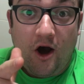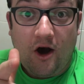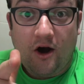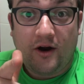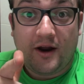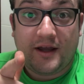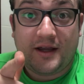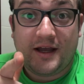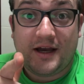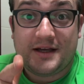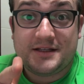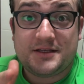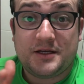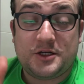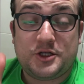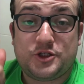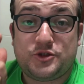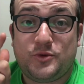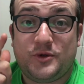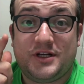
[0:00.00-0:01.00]
Alright guys, I
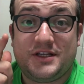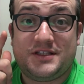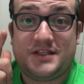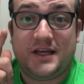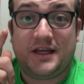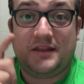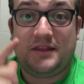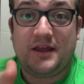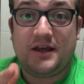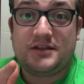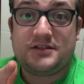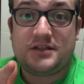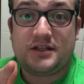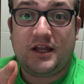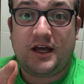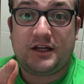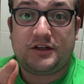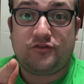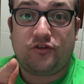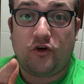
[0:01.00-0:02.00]
just want to say thanks a
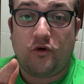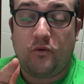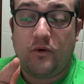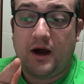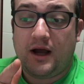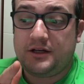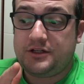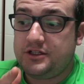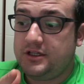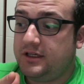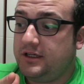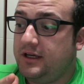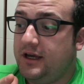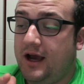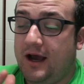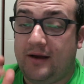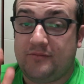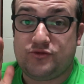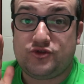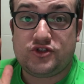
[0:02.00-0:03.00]
lot for watching.
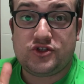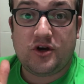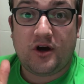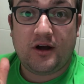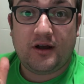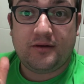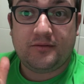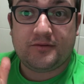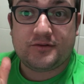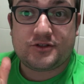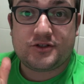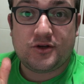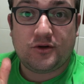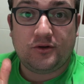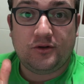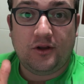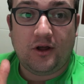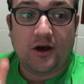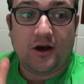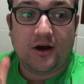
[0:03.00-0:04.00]
I'm sorry it was so
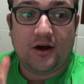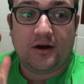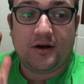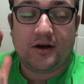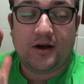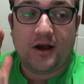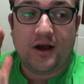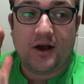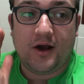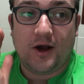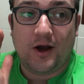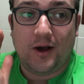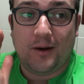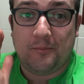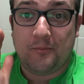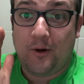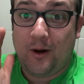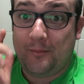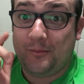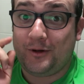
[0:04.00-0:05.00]
long.
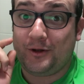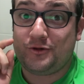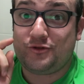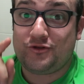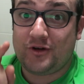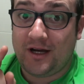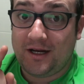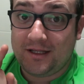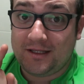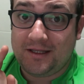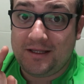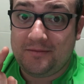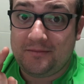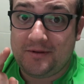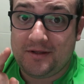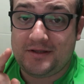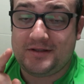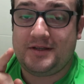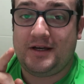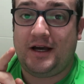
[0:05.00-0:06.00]
I'm going to try to keep
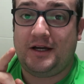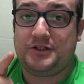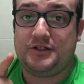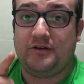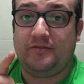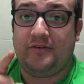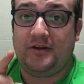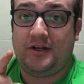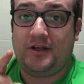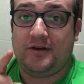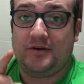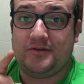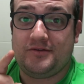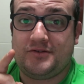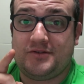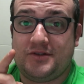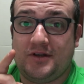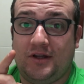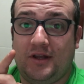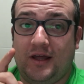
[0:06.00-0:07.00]
these Honcho
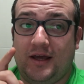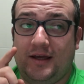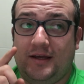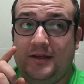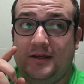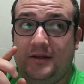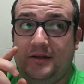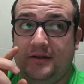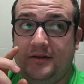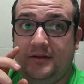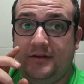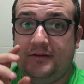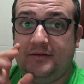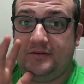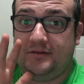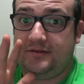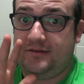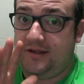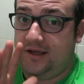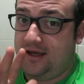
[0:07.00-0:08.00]
videos to like
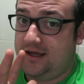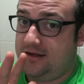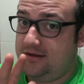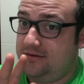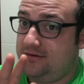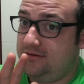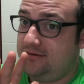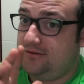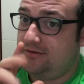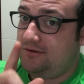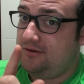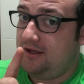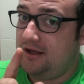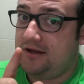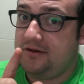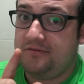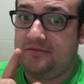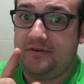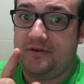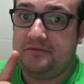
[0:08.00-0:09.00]

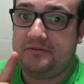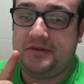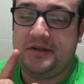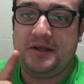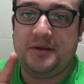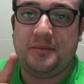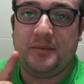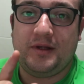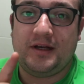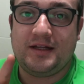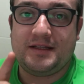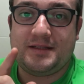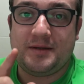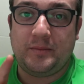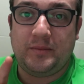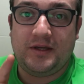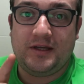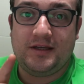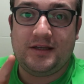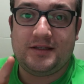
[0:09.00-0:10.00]
10-15 minutes a
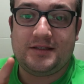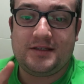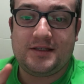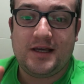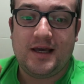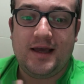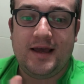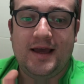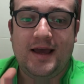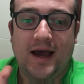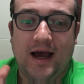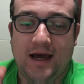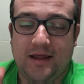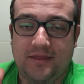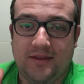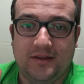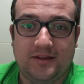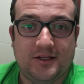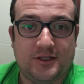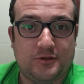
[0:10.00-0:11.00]
piece. I
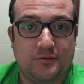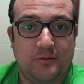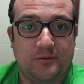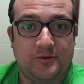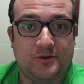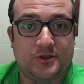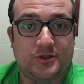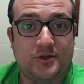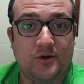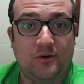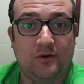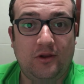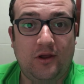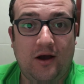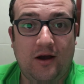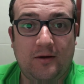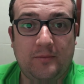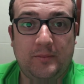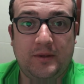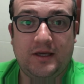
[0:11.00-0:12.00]
think this one was so
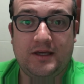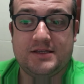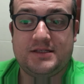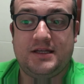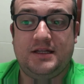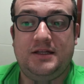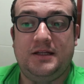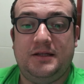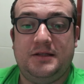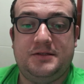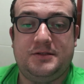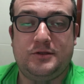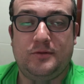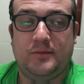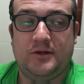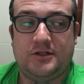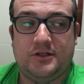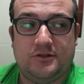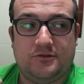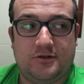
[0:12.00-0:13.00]
long because I did so
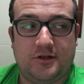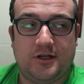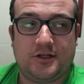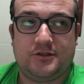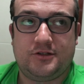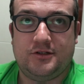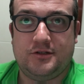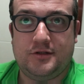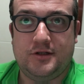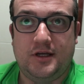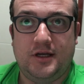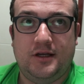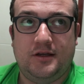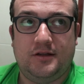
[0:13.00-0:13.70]
much introduction